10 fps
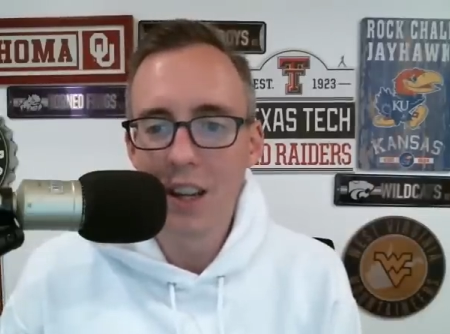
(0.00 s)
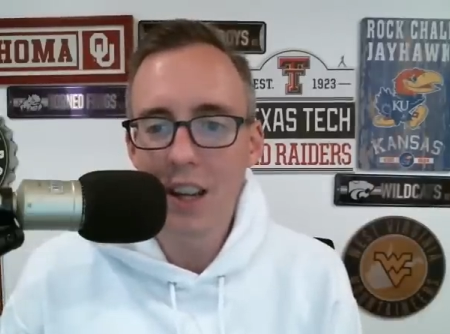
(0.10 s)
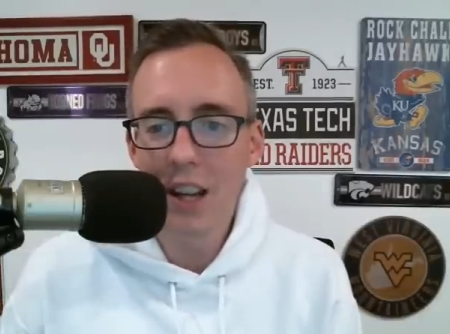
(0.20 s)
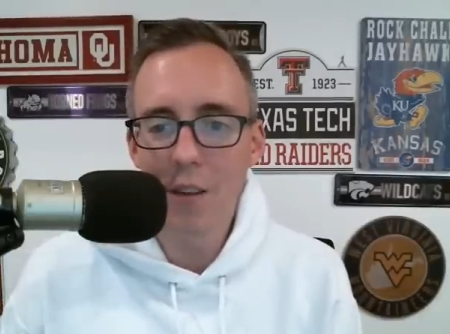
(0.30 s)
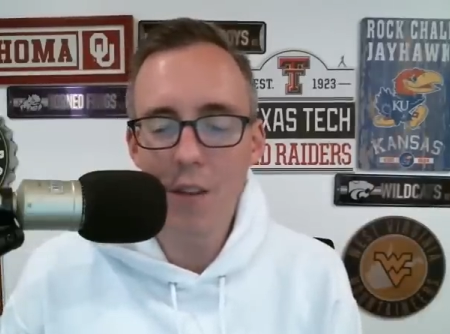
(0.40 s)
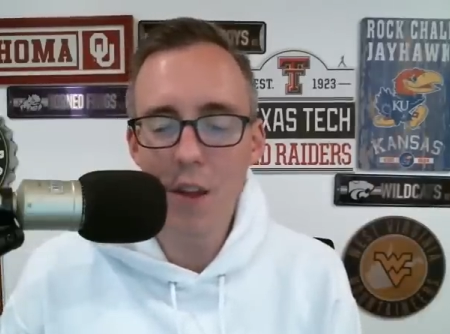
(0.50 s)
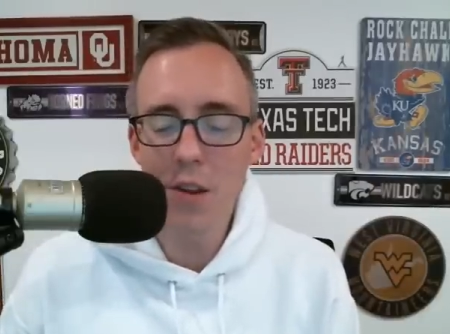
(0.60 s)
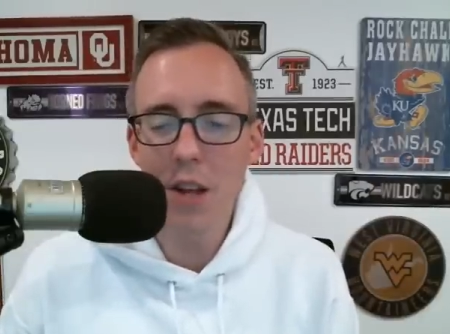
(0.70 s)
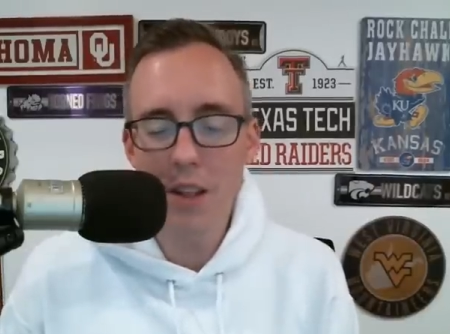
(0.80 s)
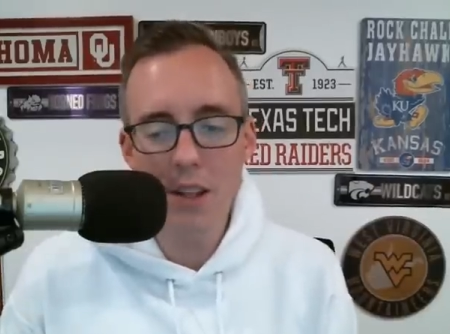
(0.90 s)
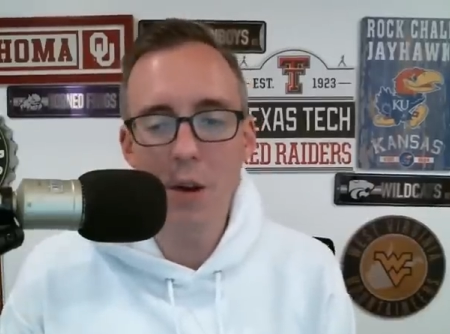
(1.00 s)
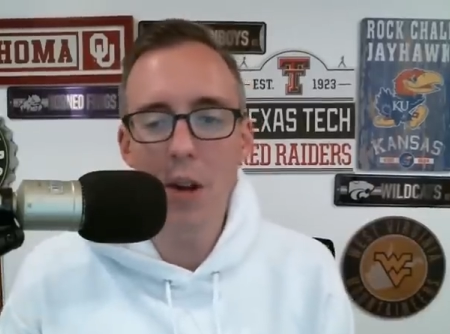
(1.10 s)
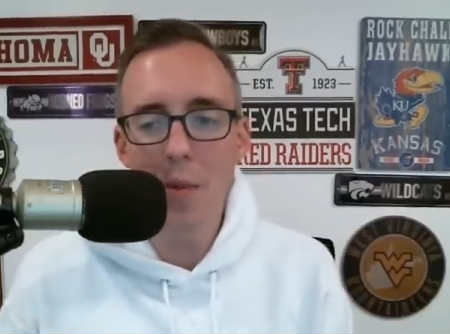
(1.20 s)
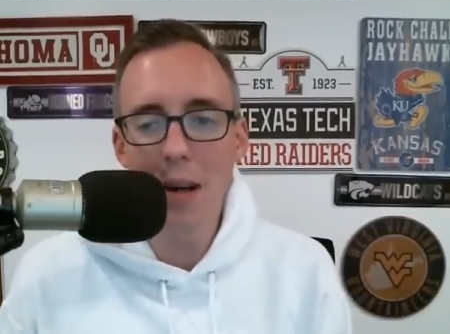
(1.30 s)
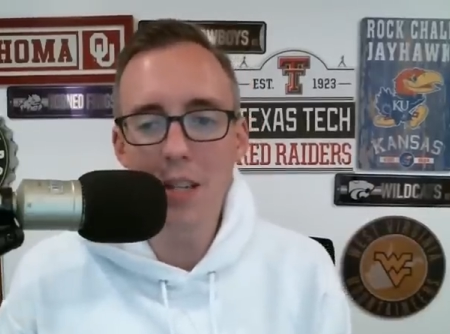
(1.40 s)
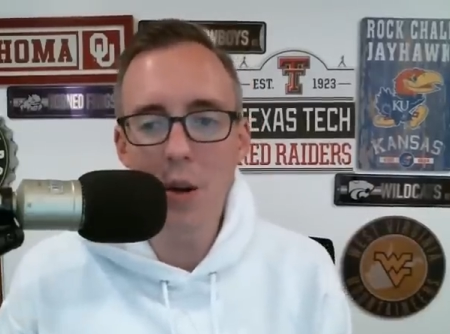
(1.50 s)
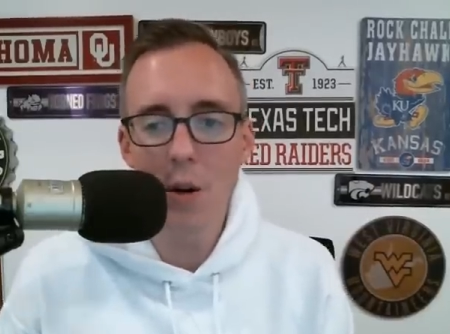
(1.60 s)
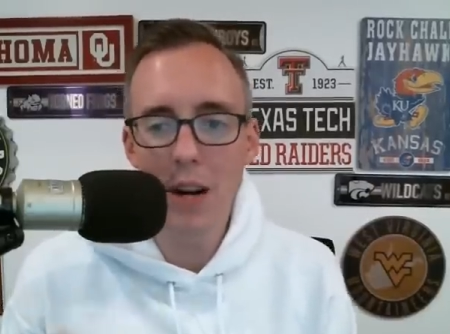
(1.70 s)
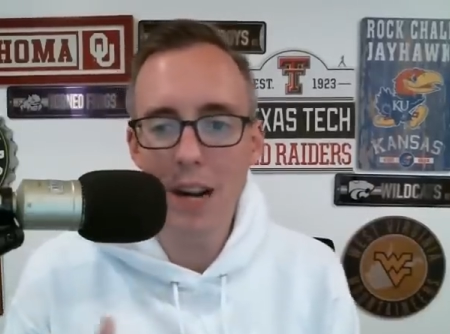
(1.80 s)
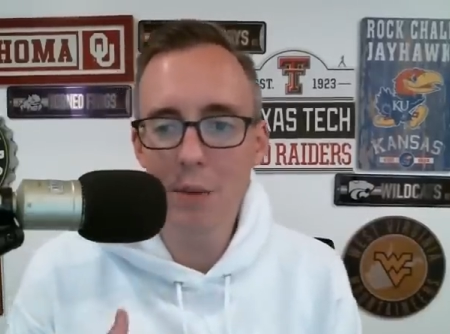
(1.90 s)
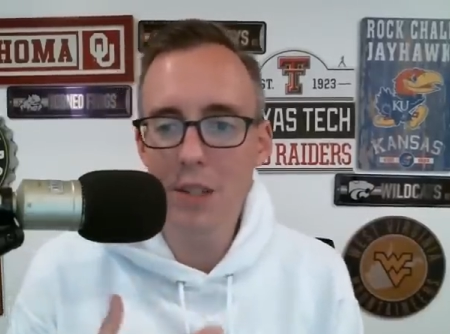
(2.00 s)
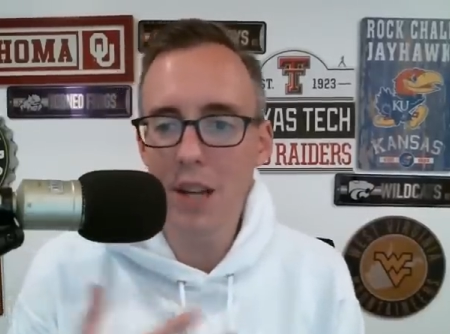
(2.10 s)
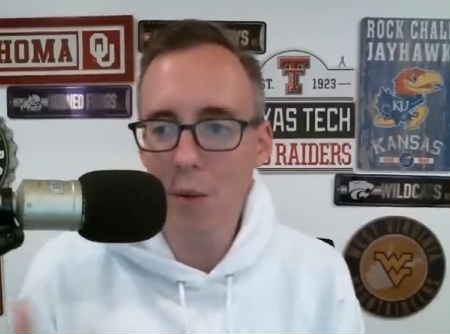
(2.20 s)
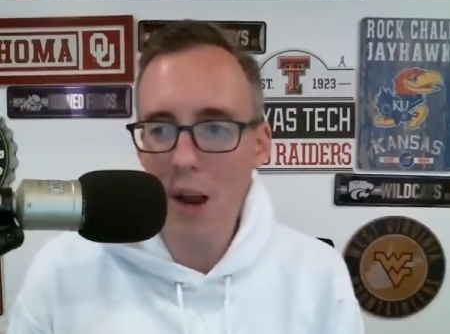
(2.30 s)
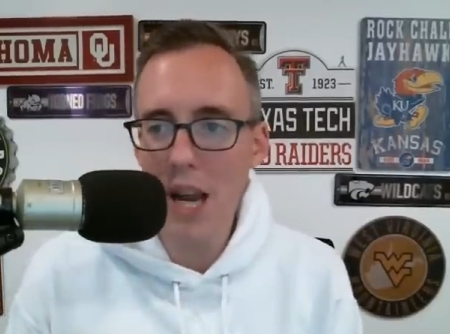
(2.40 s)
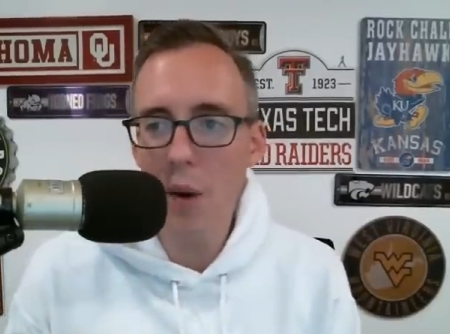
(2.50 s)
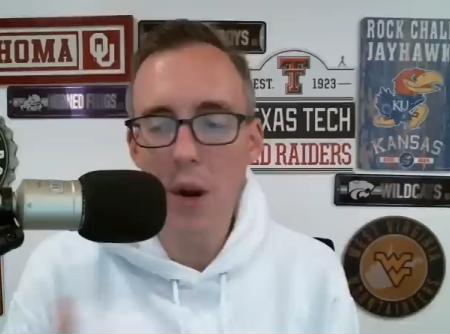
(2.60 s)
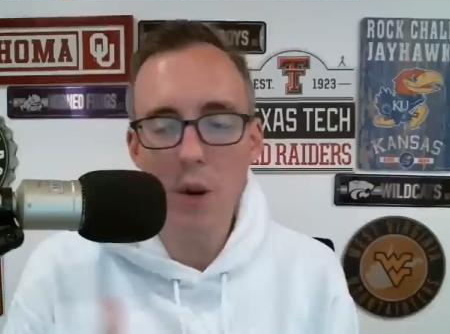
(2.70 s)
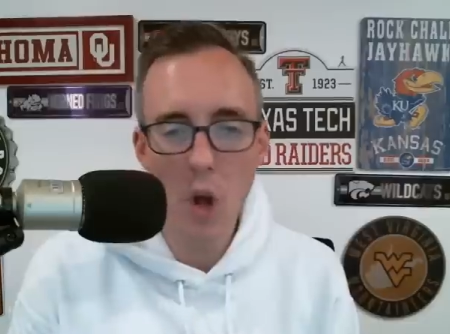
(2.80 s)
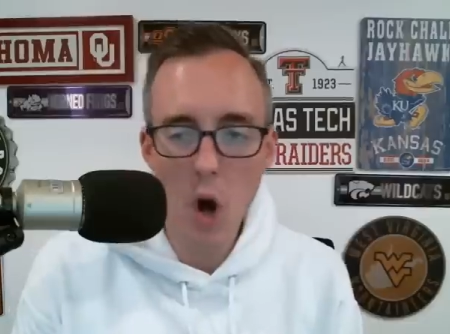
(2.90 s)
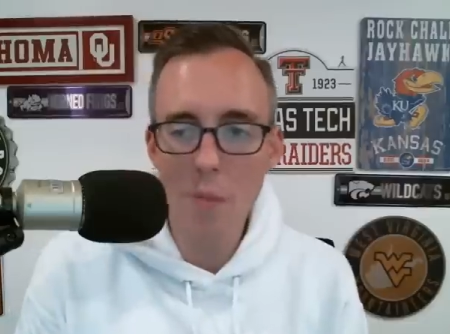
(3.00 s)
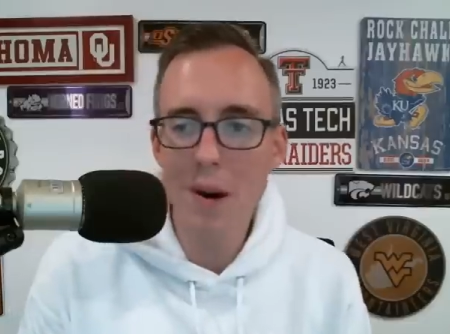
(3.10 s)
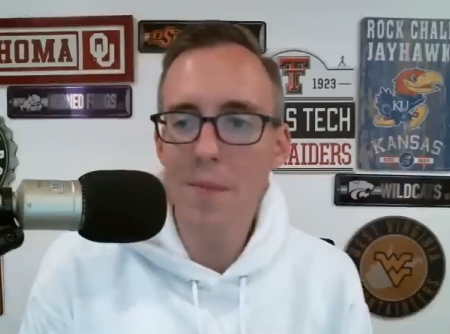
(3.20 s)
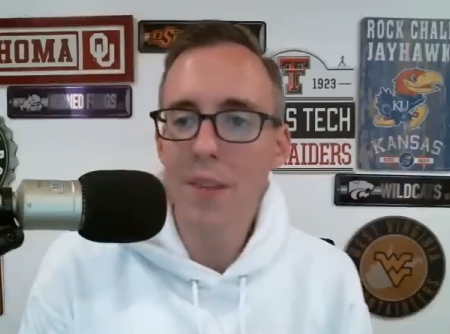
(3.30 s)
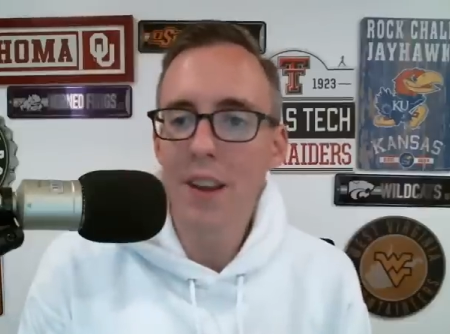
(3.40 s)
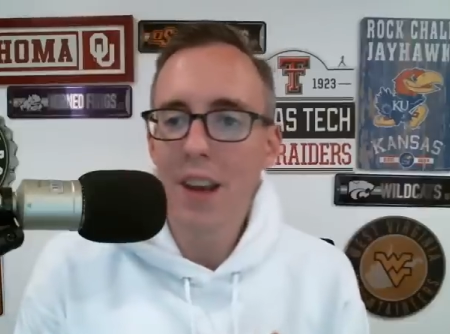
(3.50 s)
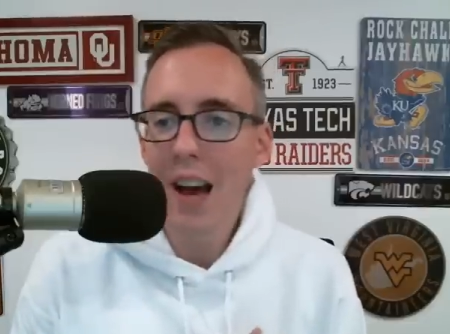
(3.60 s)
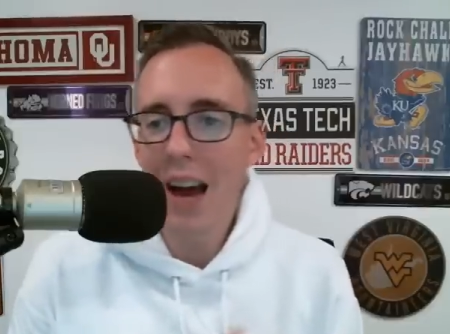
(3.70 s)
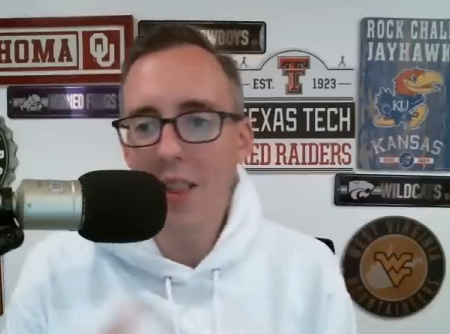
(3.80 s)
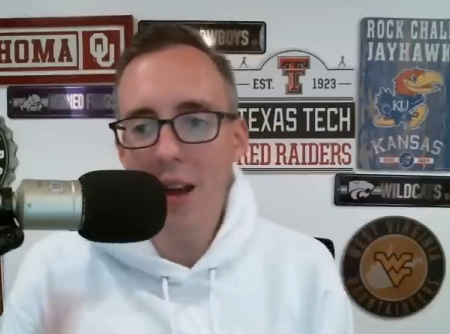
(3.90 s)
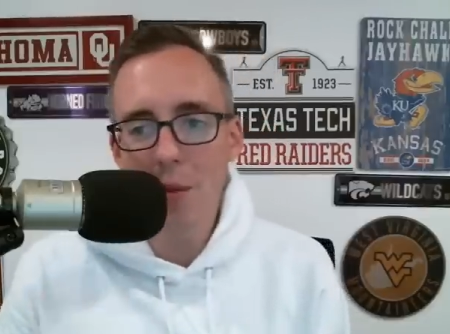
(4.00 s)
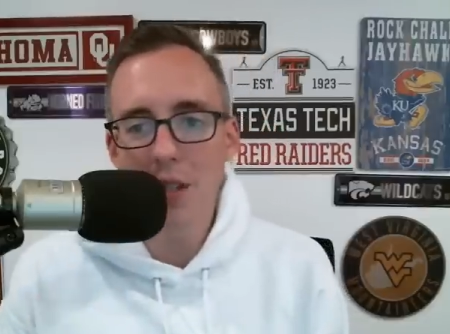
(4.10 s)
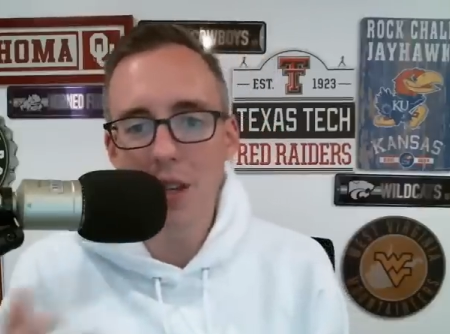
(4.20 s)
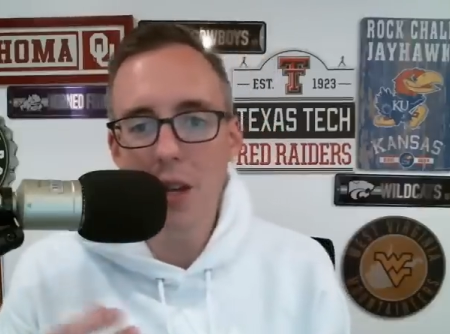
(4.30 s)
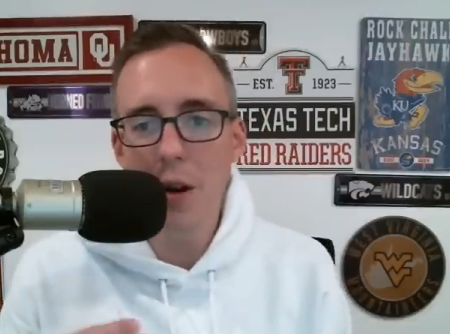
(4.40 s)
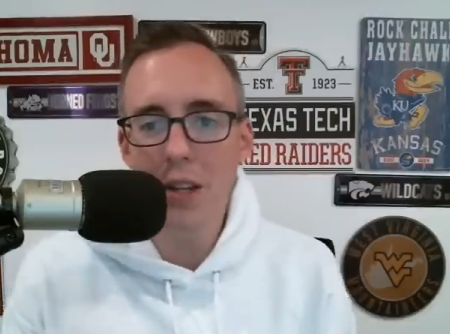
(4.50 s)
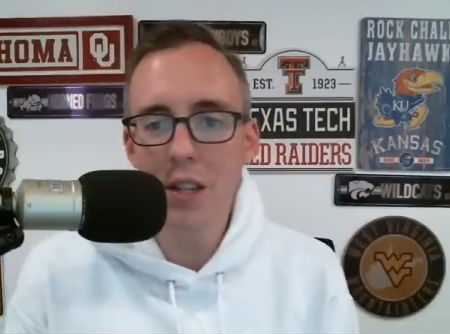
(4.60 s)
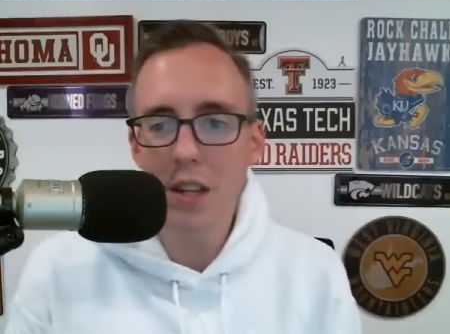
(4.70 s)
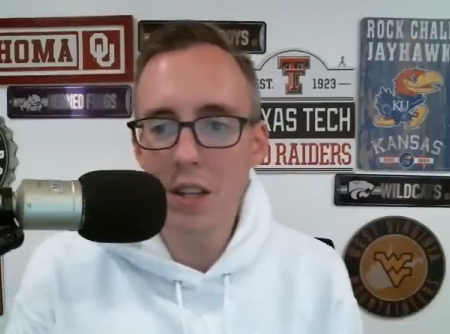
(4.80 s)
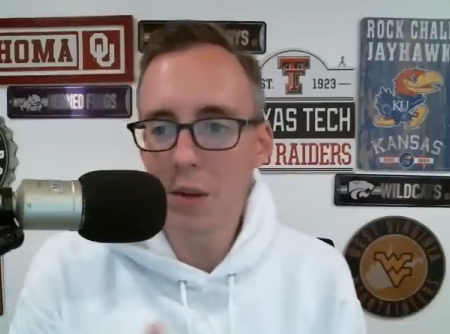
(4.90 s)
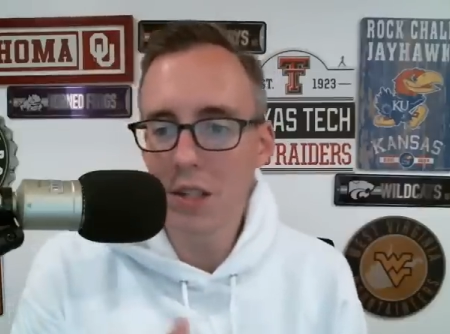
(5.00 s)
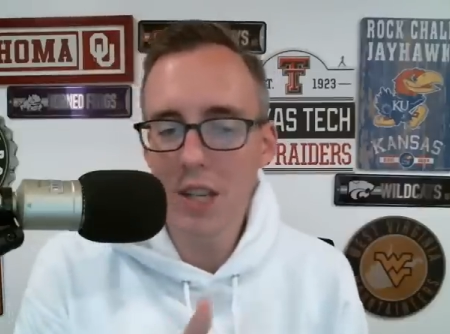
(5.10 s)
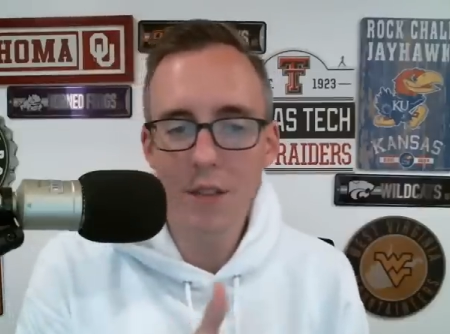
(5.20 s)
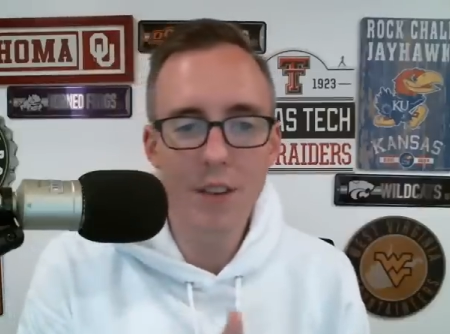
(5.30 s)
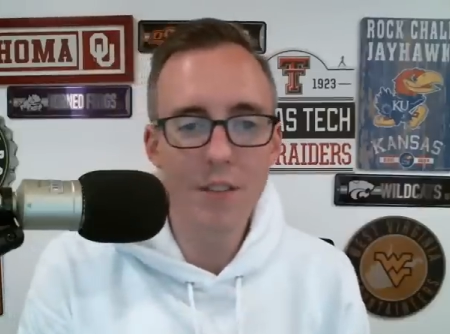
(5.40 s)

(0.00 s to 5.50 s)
Speaker 1: you know, for those of you that don't know my story, I was in radio in Oklahoma. I then was in New York City doing stuff at